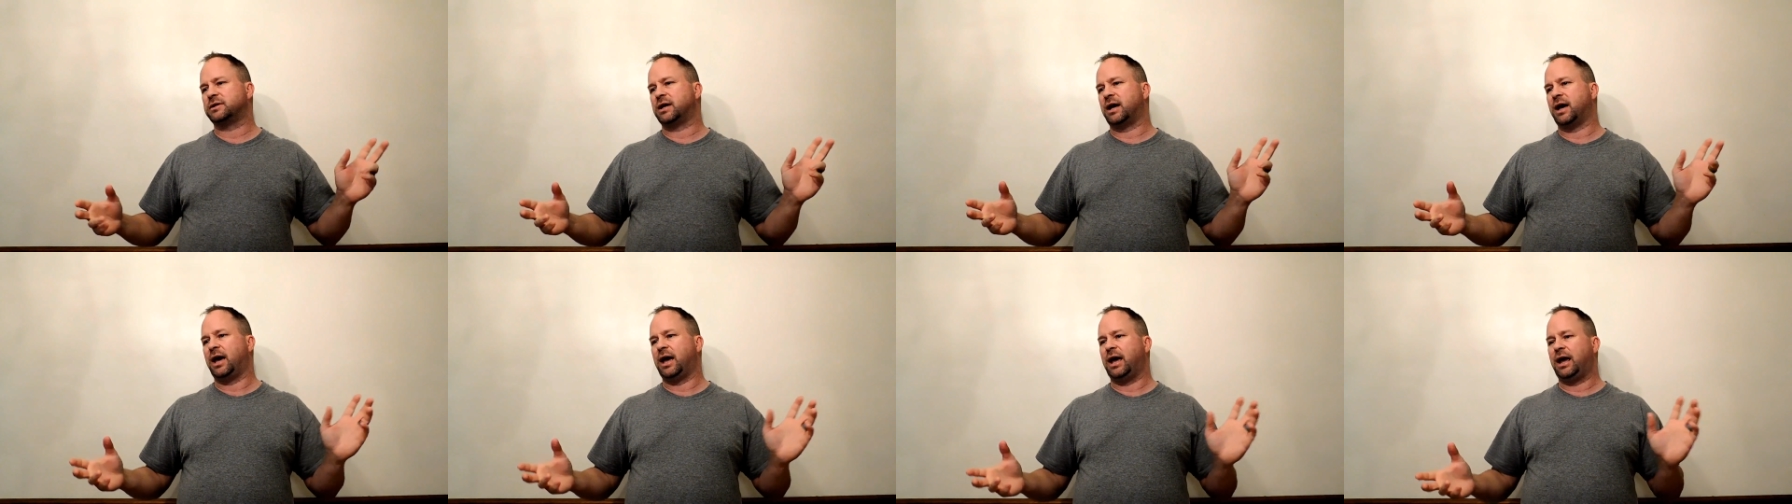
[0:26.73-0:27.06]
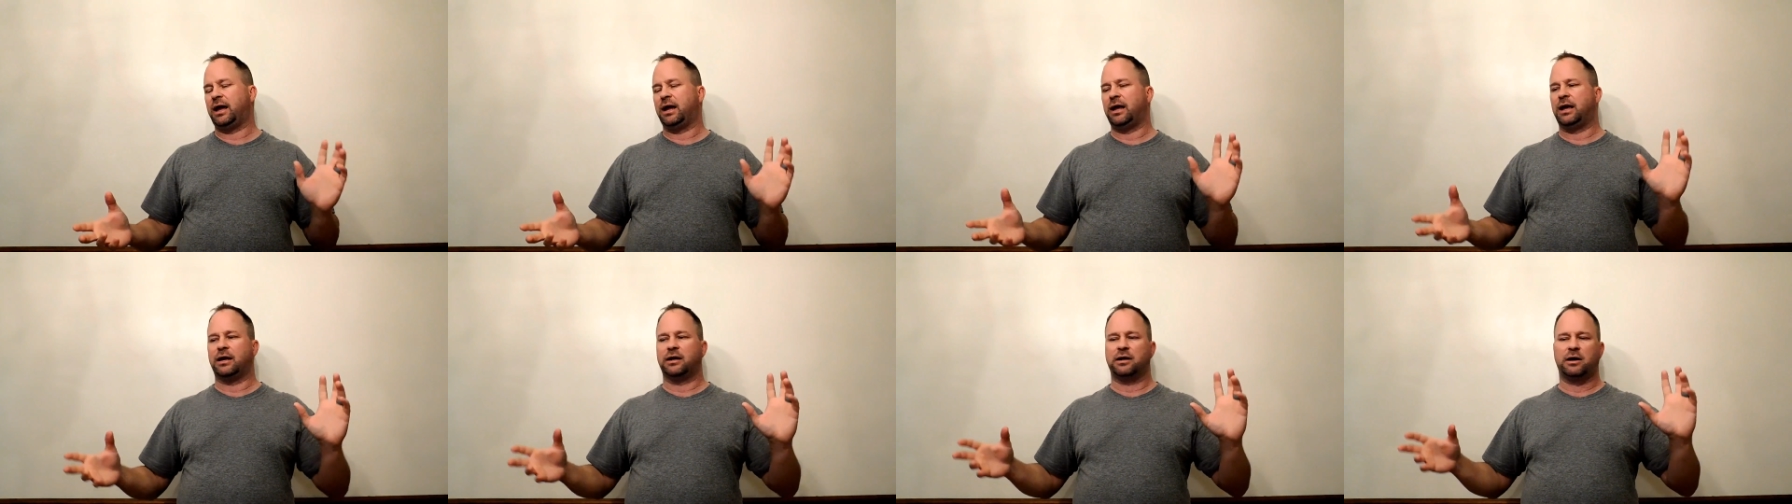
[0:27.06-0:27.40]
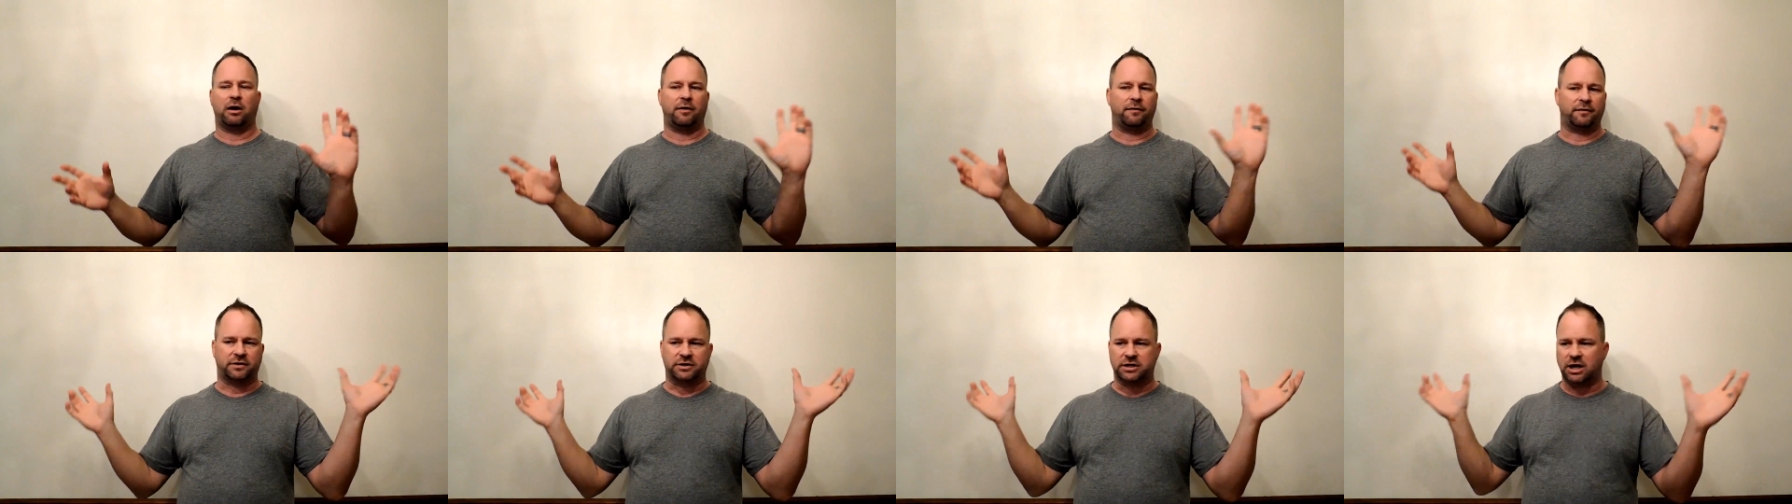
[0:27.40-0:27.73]
I hate getting
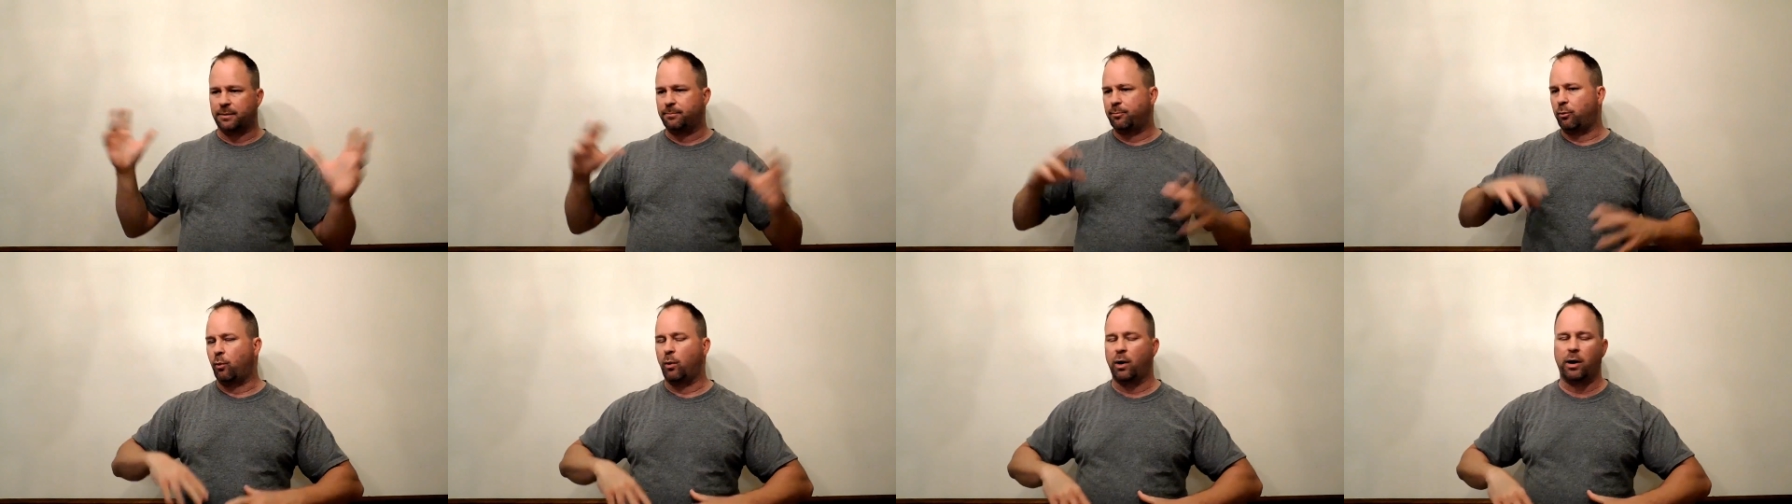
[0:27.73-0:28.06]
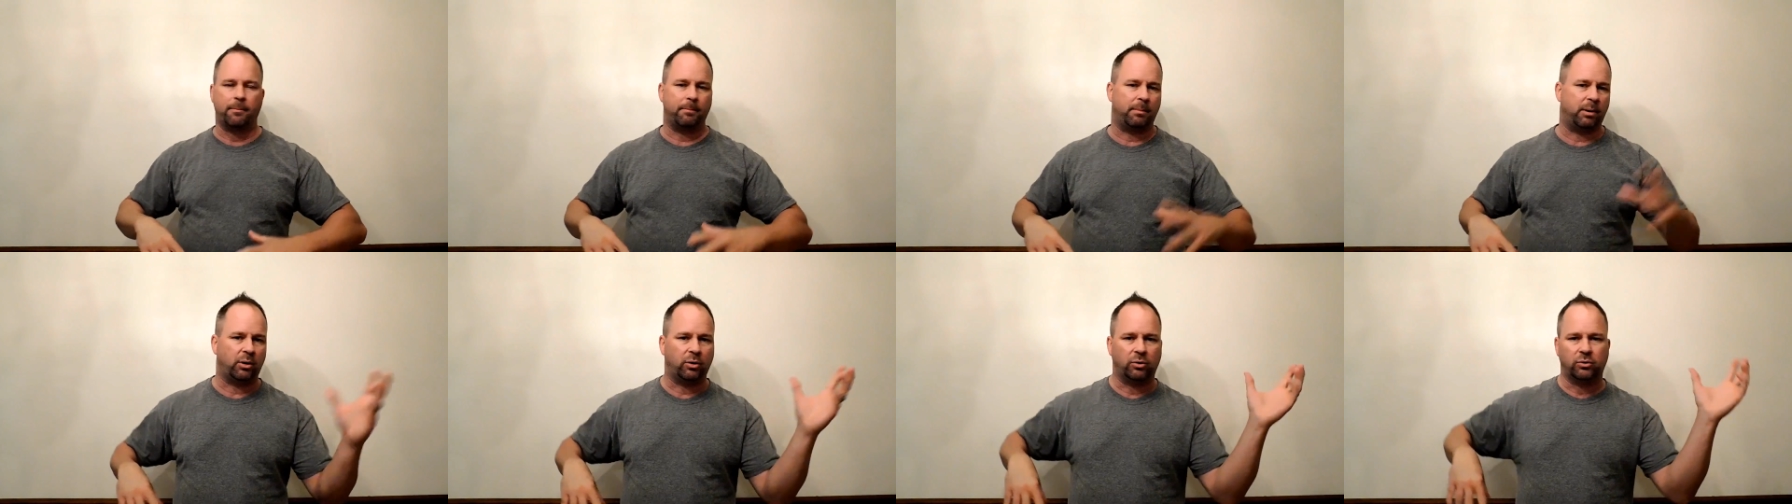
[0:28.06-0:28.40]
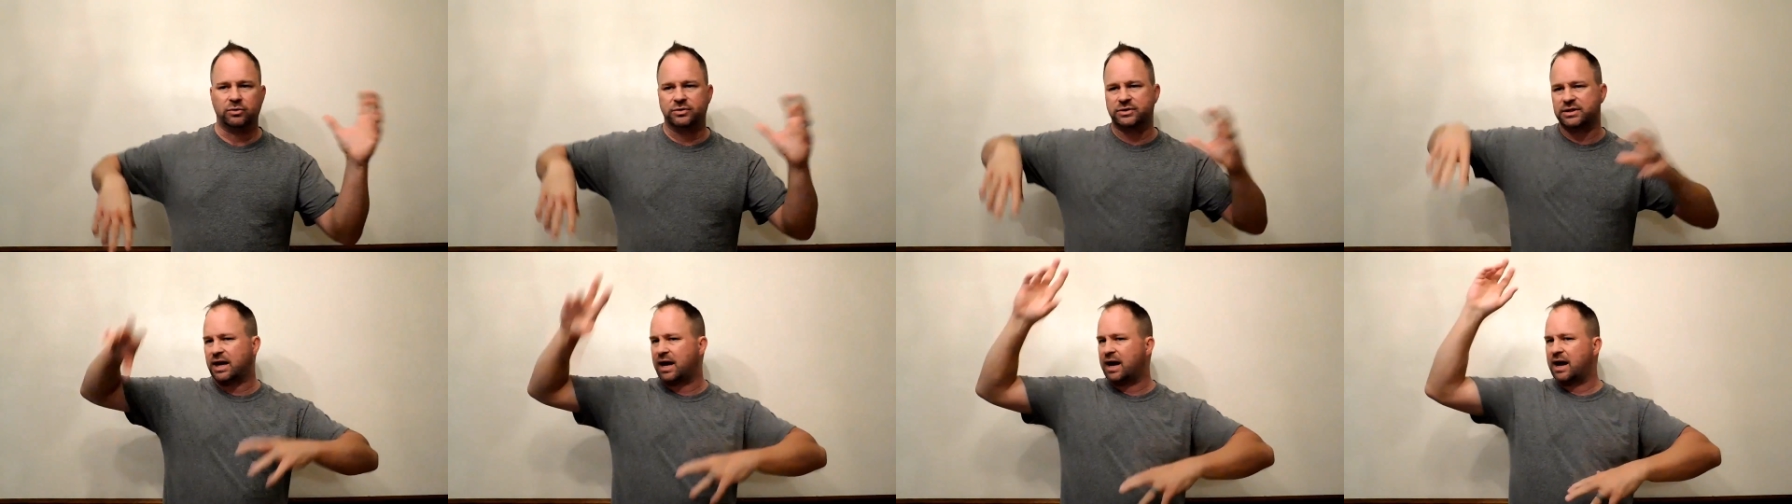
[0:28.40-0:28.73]
all the Tupperware
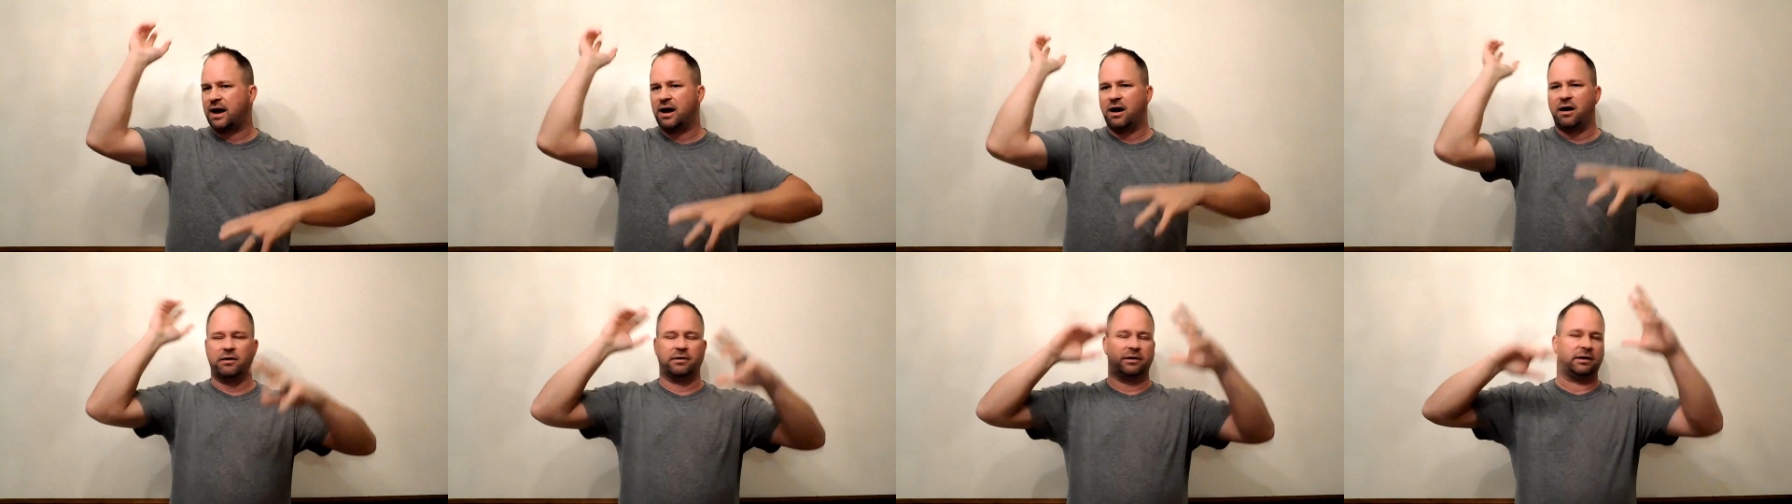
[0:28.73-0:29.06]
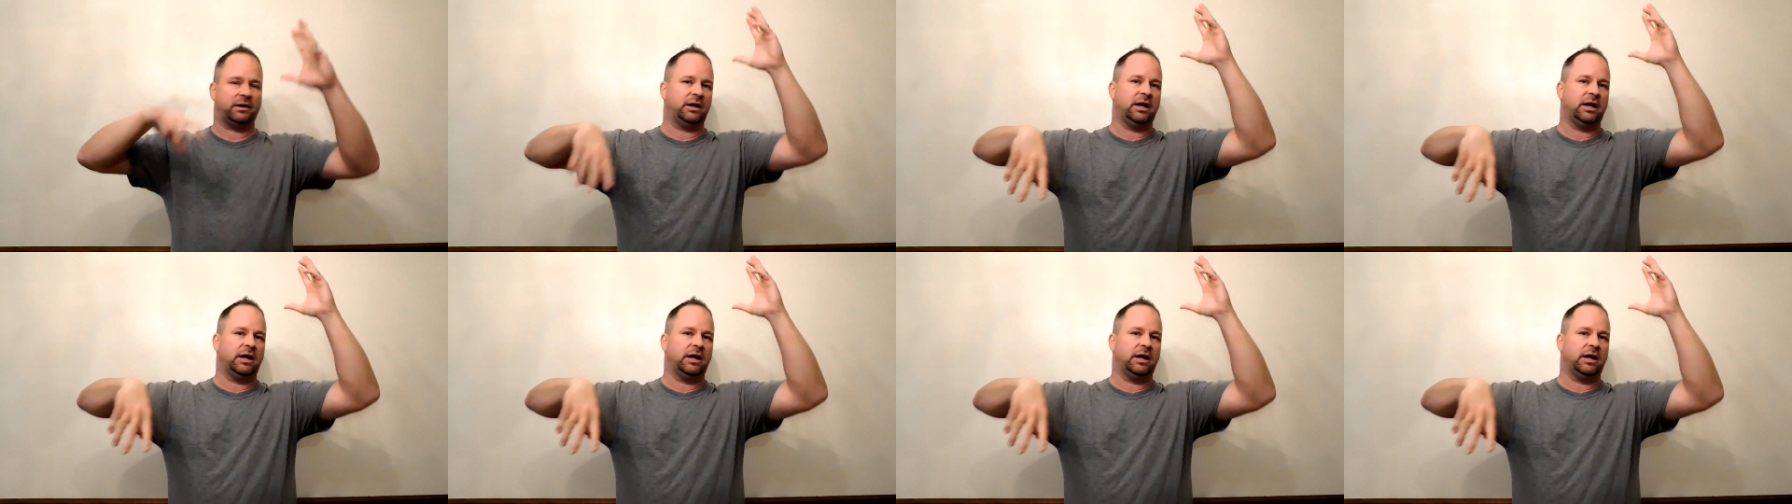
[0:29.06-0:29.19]
bowls out.